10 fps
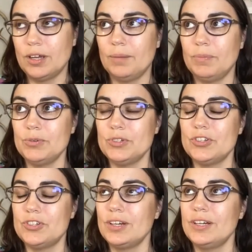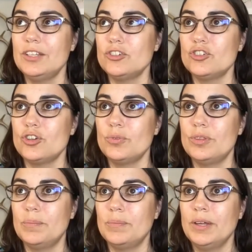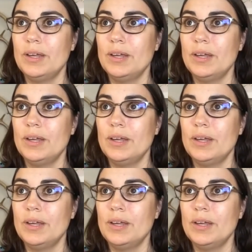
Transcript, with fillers: Um, there was a study that showed them,